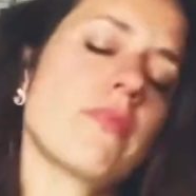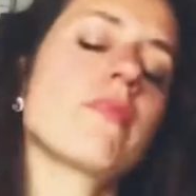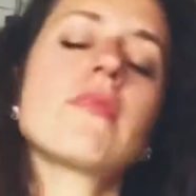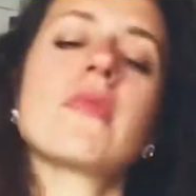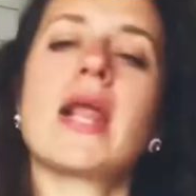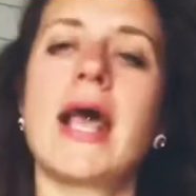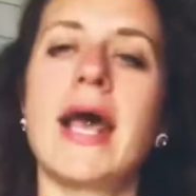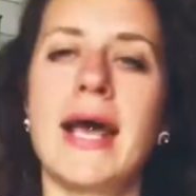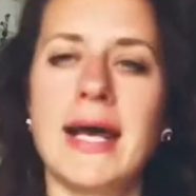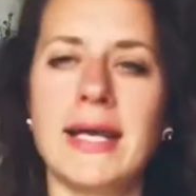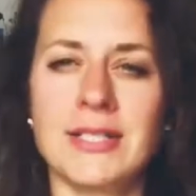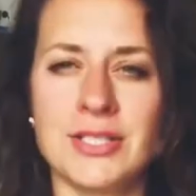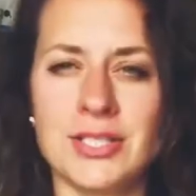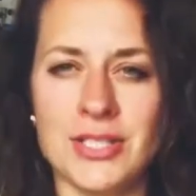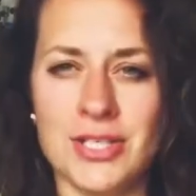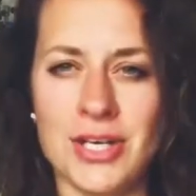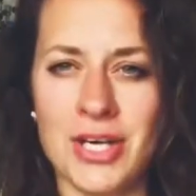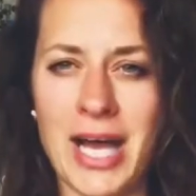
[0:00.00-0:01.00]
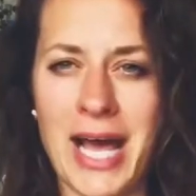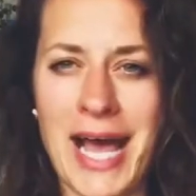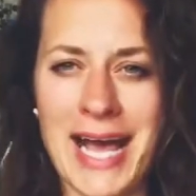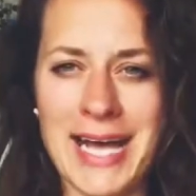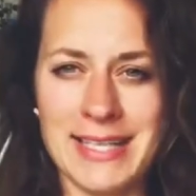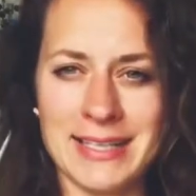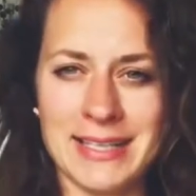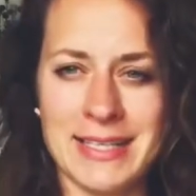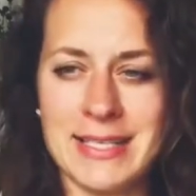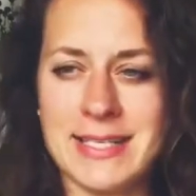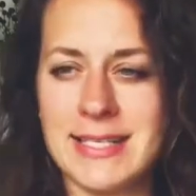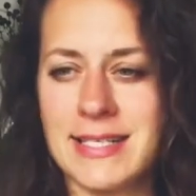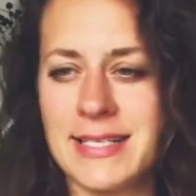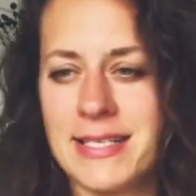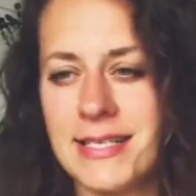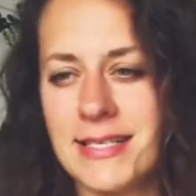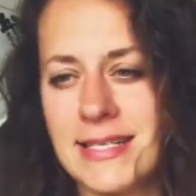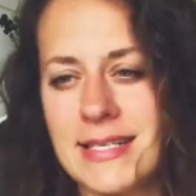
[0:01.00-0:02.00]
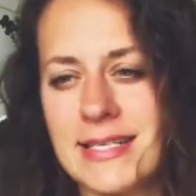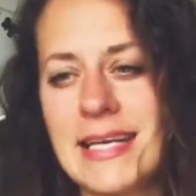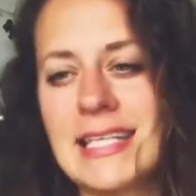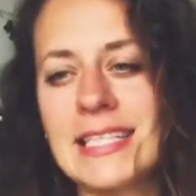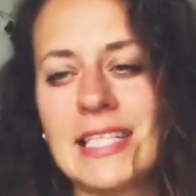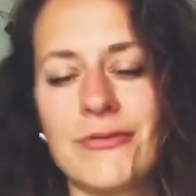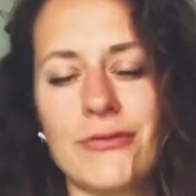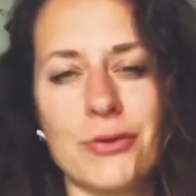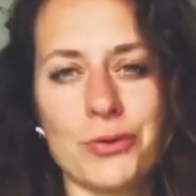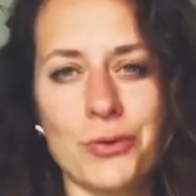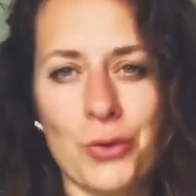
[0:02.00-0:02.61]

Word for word: and just gonna add this is sandalwood